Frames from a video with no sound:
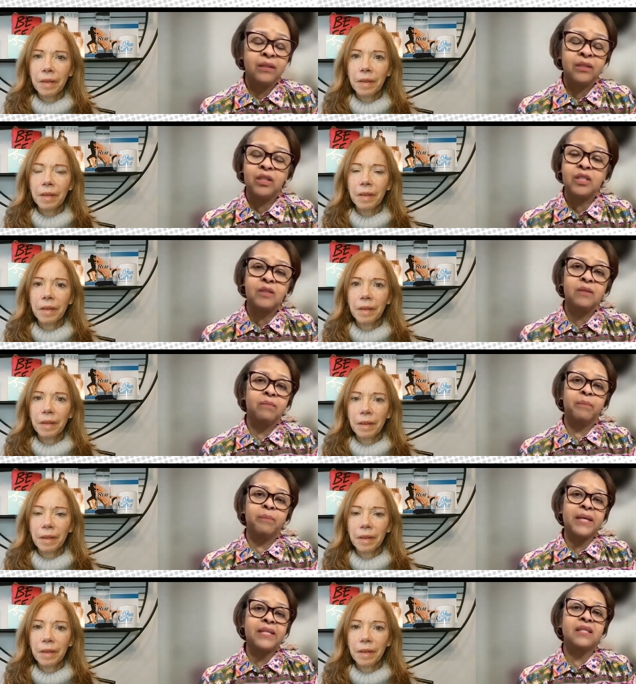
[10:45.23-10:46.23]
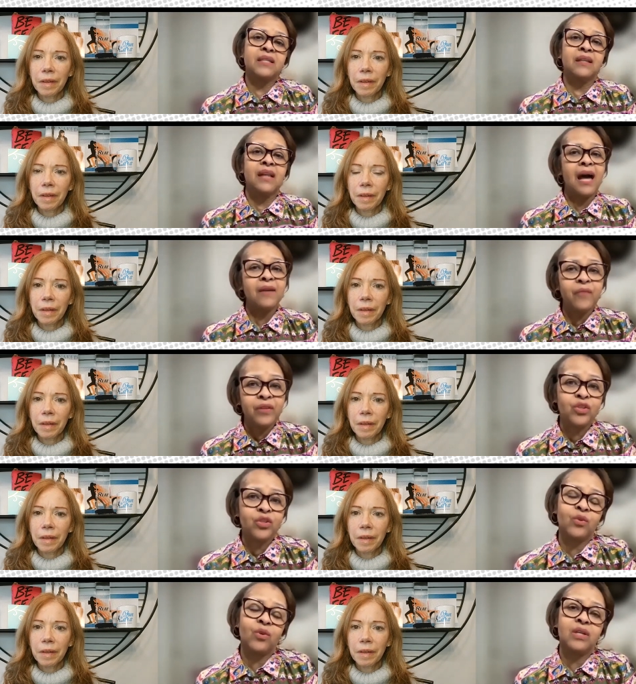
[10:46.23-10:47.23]
Speaker 1: just basic life
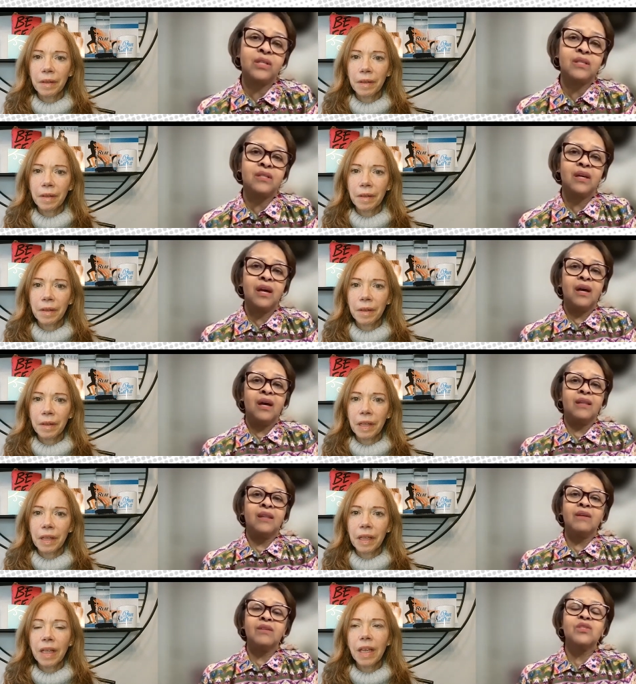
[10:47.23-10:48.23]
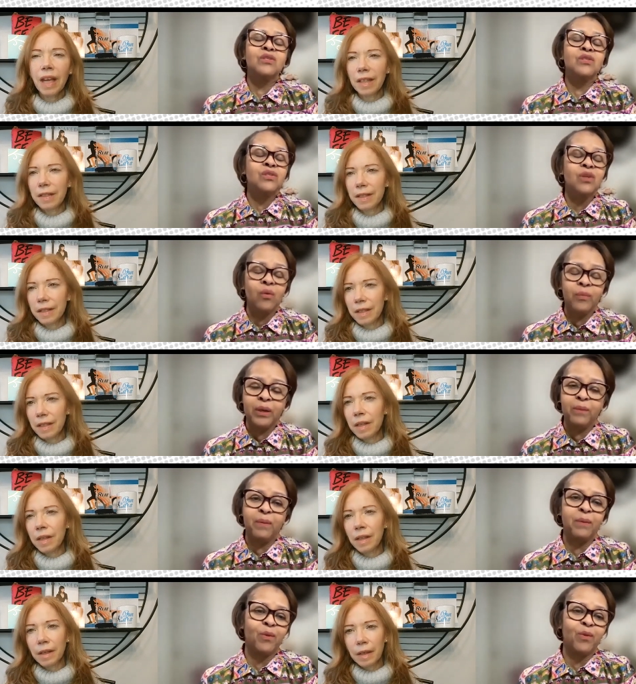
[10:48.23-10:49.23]
insurance, there's so many
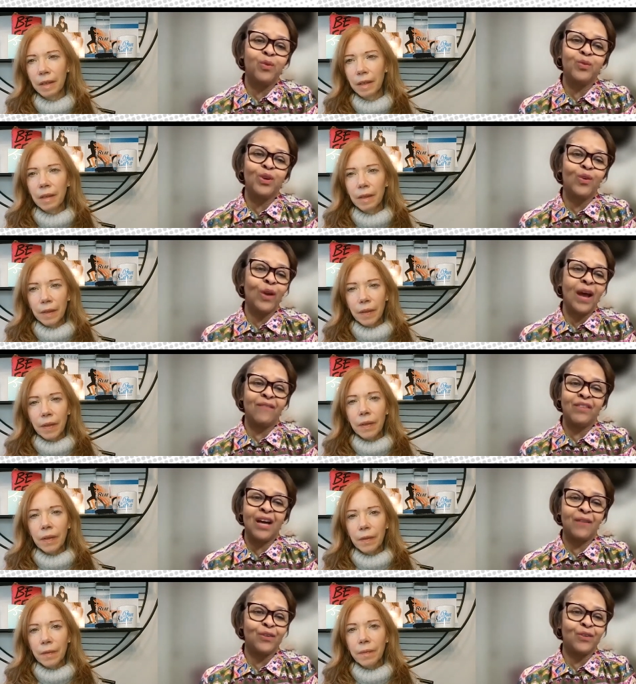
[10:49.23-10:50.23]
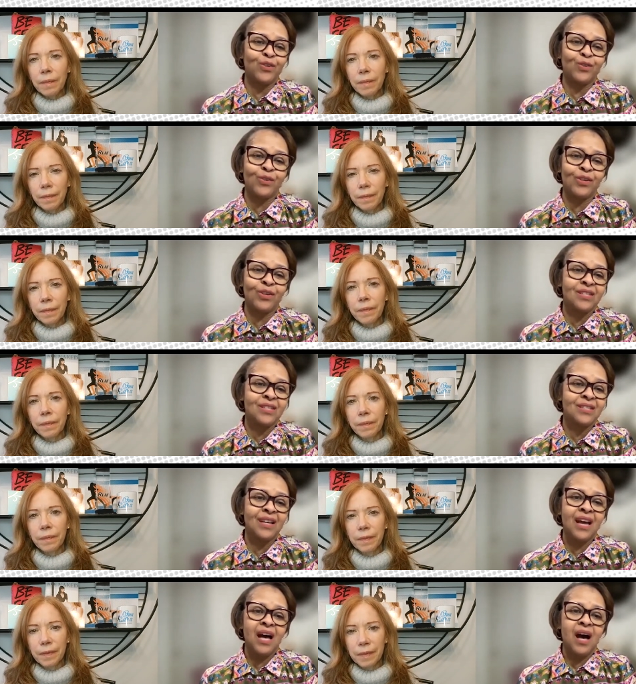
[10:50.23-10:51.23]
people who don't have life insurance.
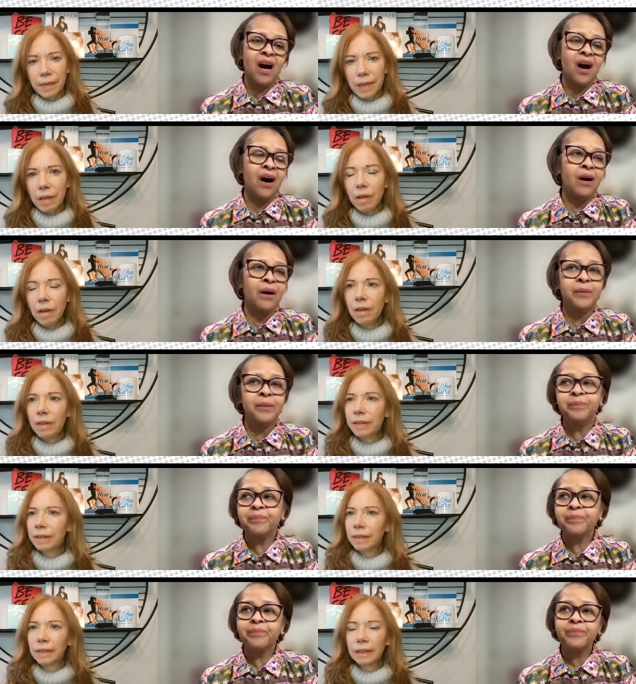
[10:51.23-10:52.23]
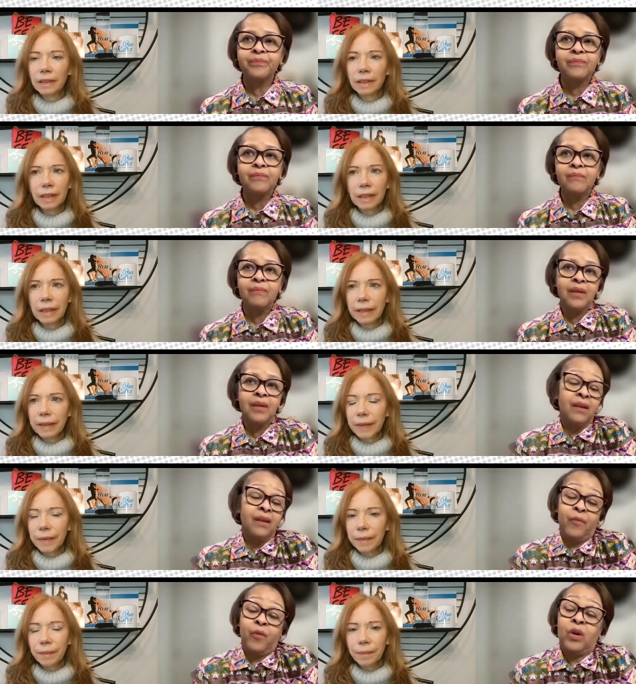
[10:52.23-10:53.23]
Um,
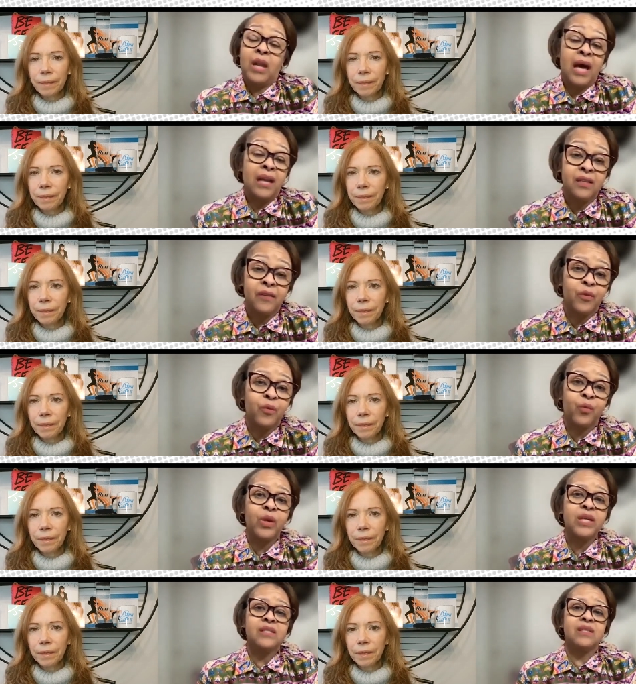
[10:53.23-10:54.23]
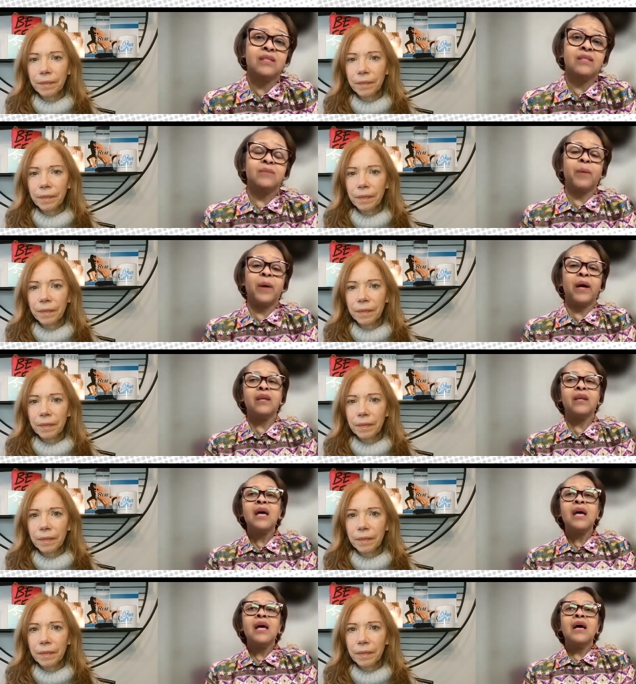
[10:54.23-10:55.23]
for a lot of different reasons. But
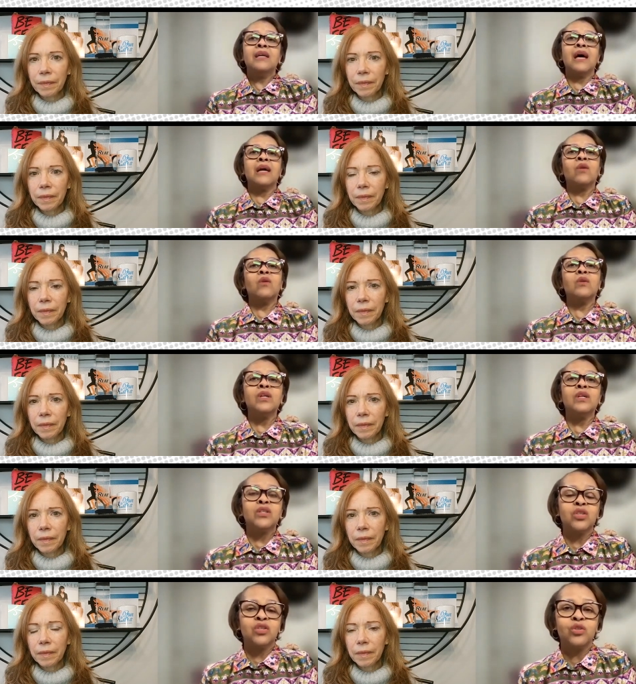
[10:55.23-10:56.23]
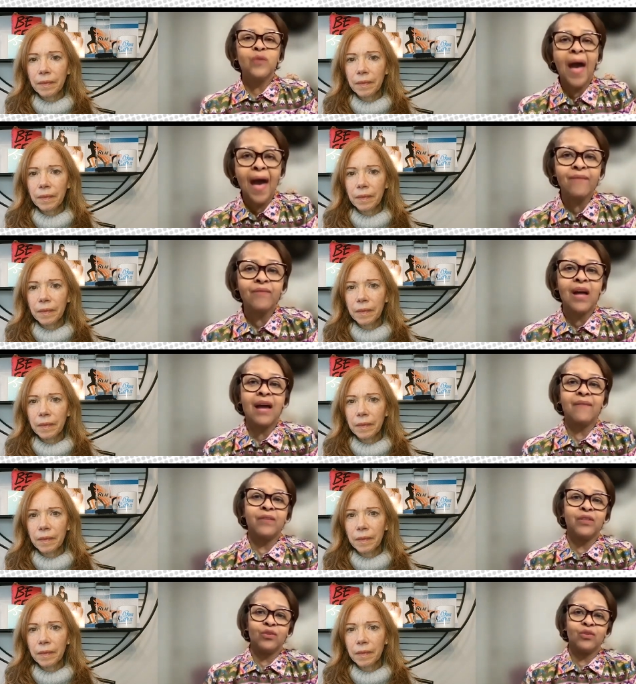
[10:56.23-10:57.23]
not only should you have life
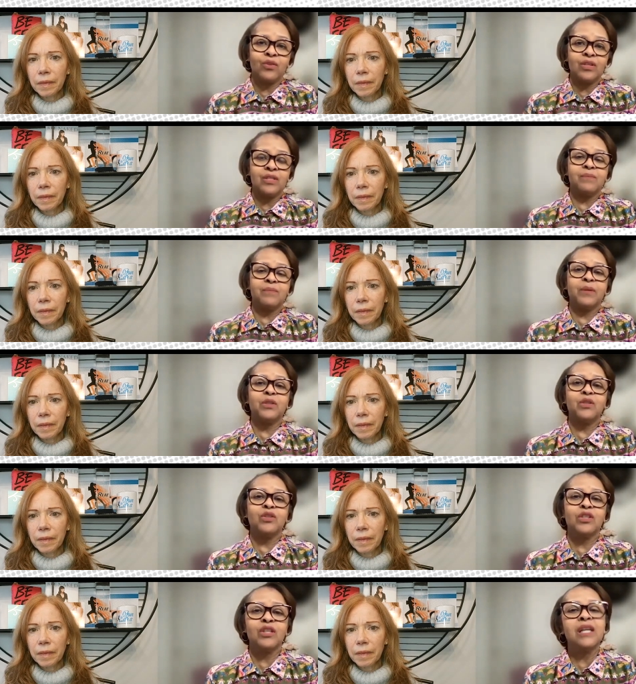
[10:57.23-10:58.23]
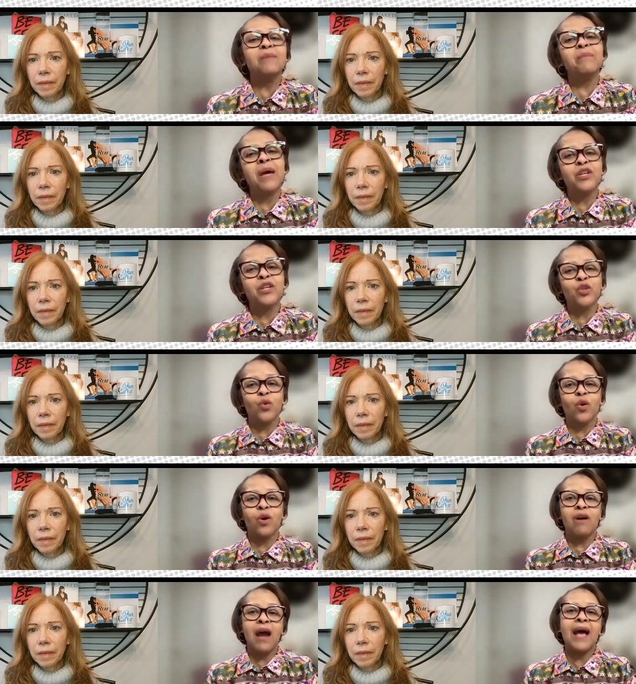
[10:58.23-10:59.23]
insurance, but you should make
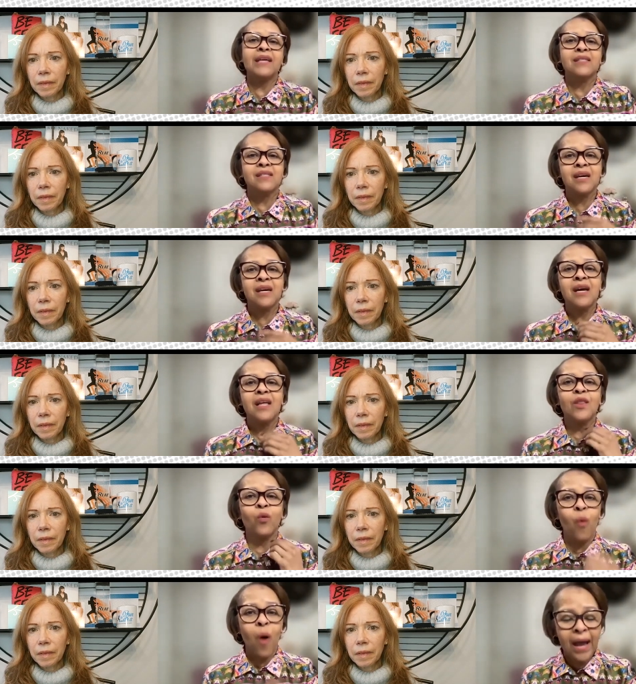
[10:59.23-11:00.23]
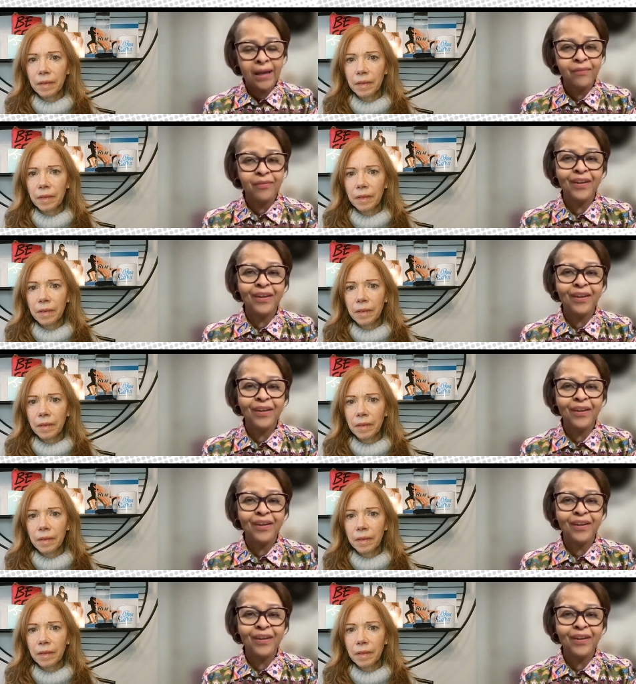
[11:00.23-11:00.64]
sure, as the wife,